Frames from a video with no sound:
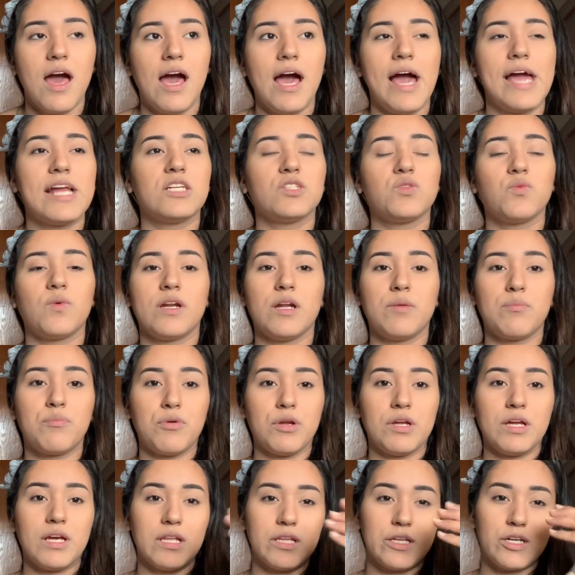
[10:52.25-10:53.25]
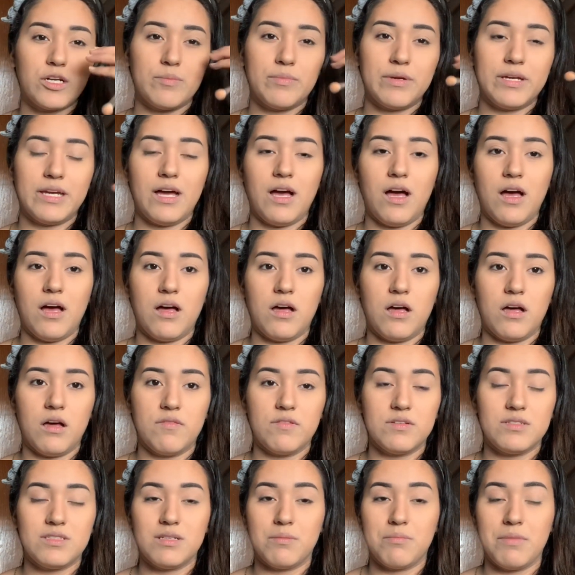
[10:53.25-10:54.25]
I just want to bring a little bit
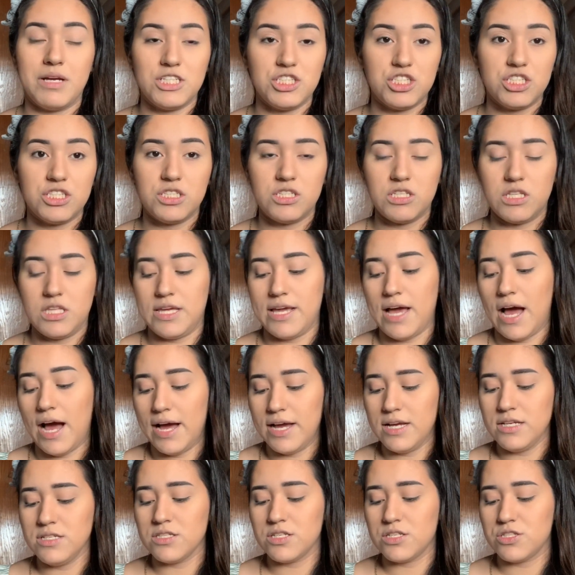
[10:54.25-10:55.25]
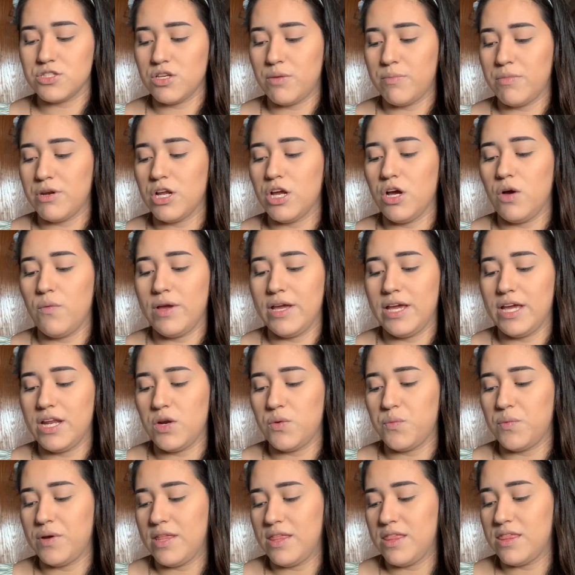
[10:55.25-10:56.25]
of dimension to the eyes. So I'm going to go
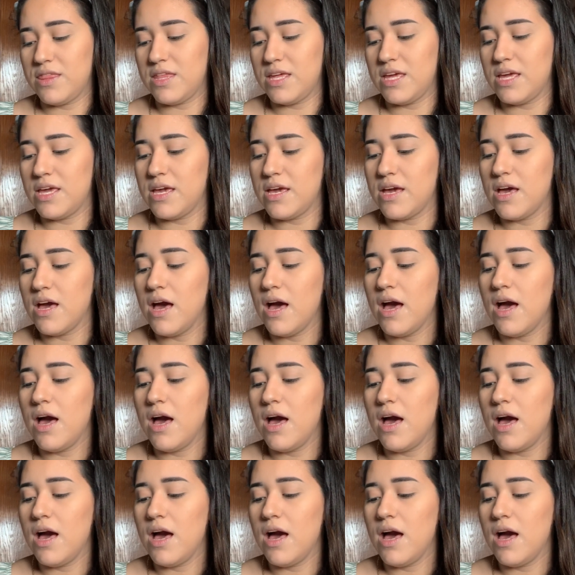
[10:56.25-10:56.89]
in with the